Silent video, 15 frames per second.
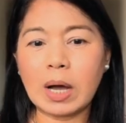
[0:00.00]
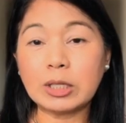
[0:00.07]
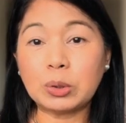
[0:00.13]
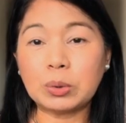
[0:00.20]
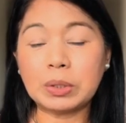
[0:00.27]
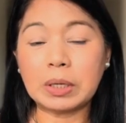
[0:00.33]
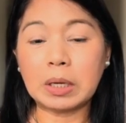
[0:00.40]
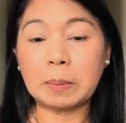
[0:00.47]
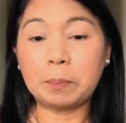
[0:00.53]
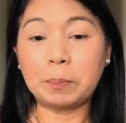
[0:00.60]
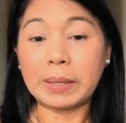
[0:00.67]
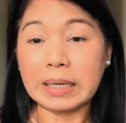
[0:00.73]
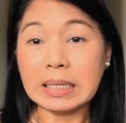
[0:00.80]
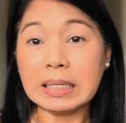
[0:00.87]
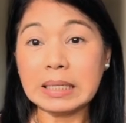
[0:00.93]
the
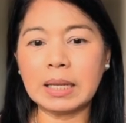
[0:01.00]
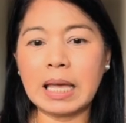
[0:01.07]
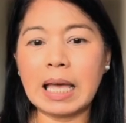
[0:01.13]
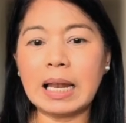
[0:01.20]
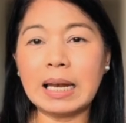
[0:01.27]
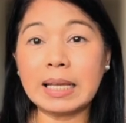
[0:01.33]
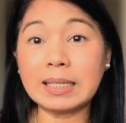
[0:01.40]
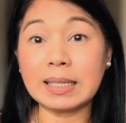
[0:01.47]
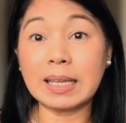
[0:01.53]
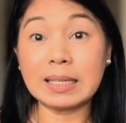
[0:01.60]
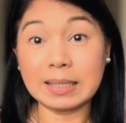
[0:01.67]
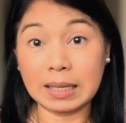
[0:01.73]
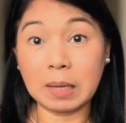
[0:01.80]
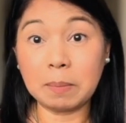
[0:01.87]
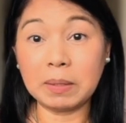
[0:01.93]
pricing, let's
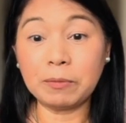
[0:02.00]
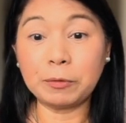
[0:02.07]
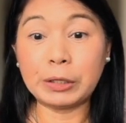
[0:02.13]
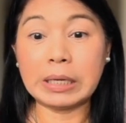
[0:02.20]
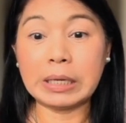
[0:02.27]
skip it for now